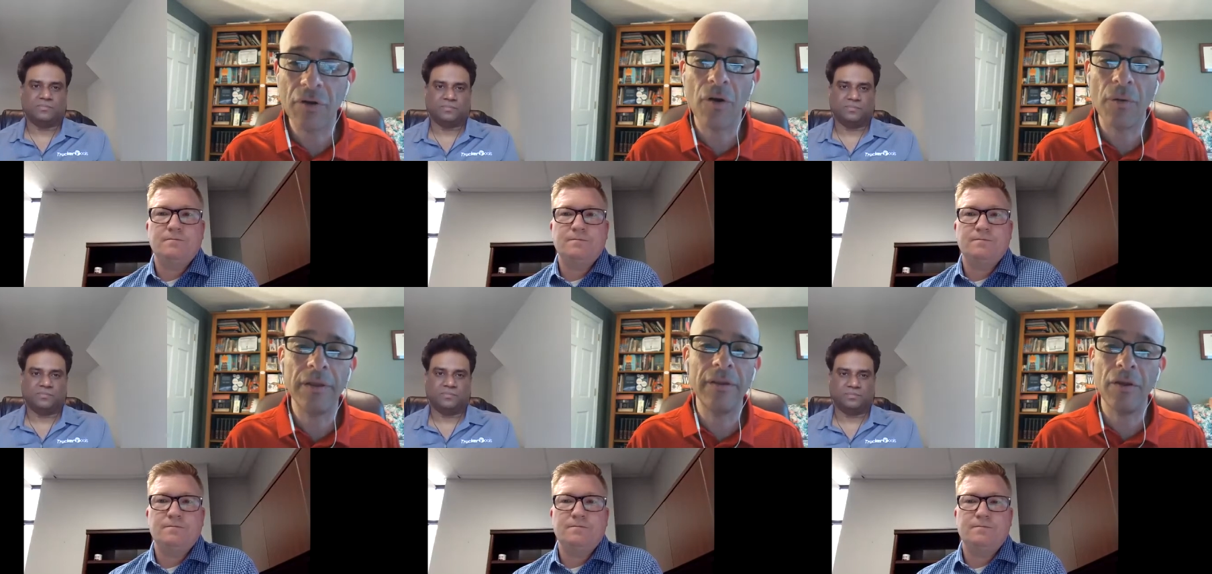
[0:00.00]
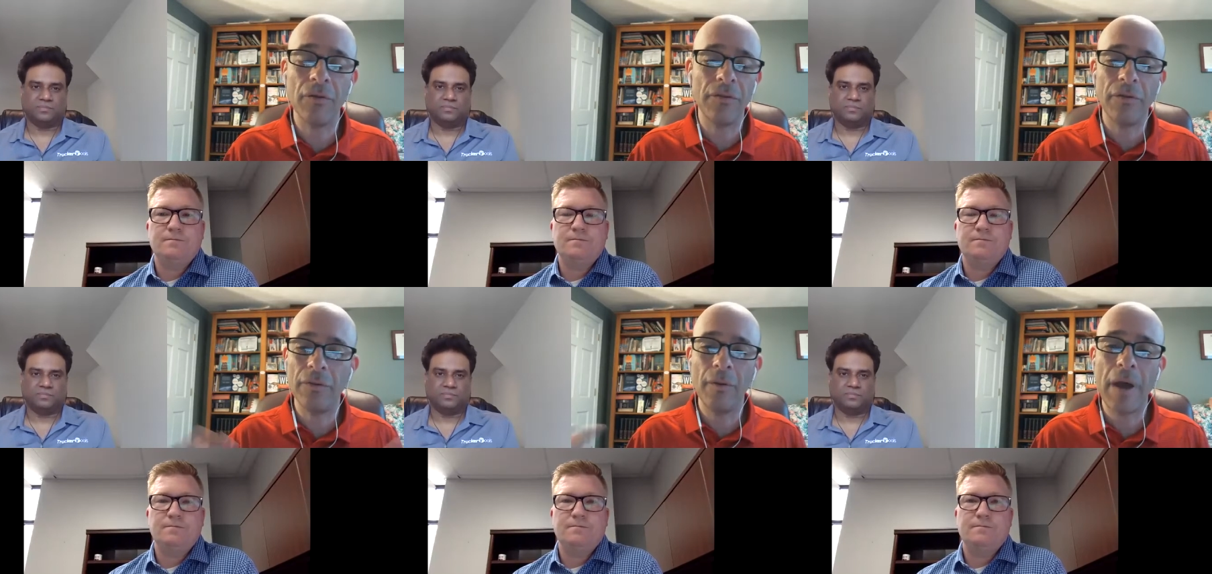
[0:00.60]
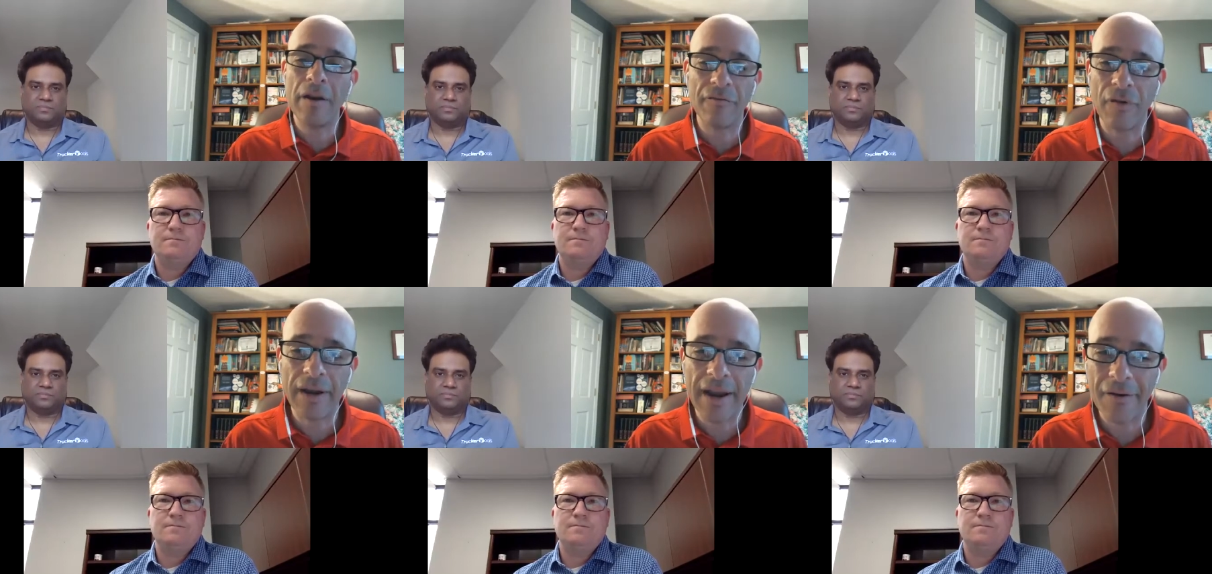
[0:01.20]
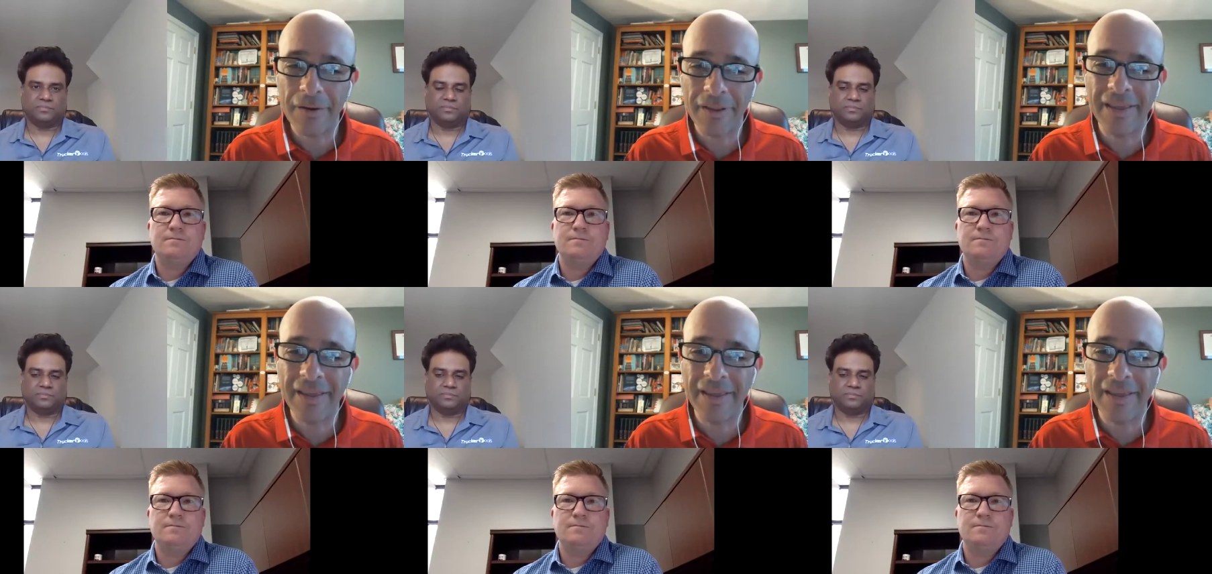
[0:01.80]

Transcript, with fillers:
Speaker 1: growing. You know, the, the, the amount of freight out in